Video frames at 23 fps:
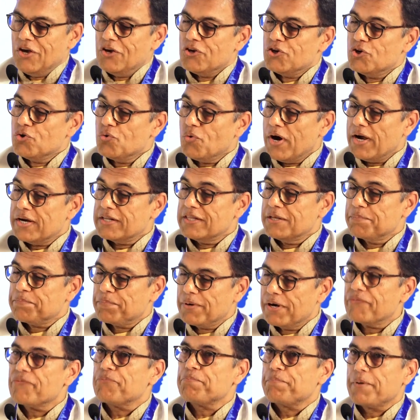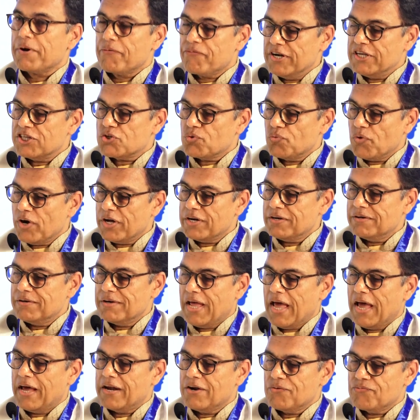You are the privileged
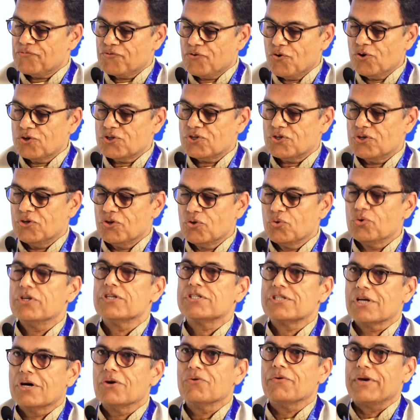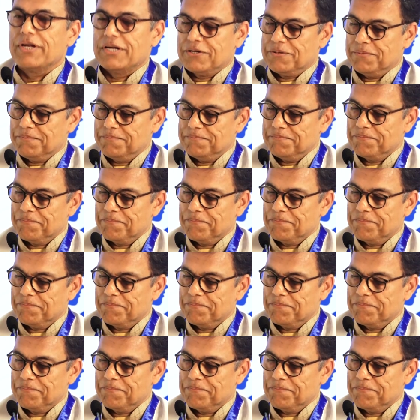one, and of course you deserve it.